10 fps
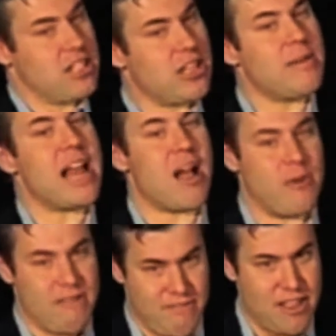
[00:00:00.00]
a little bit how
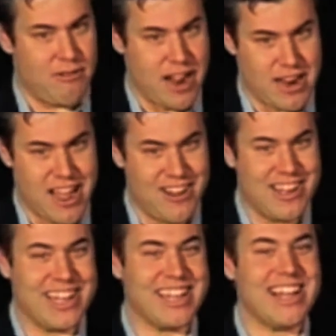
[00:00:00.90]
we feel right now,
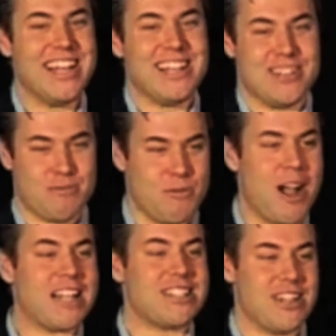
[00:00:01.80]
because we're
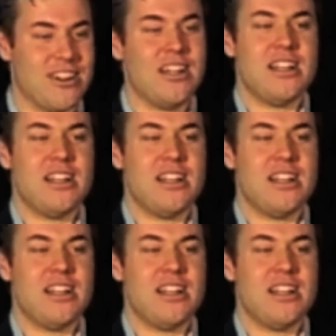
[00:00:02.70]
watching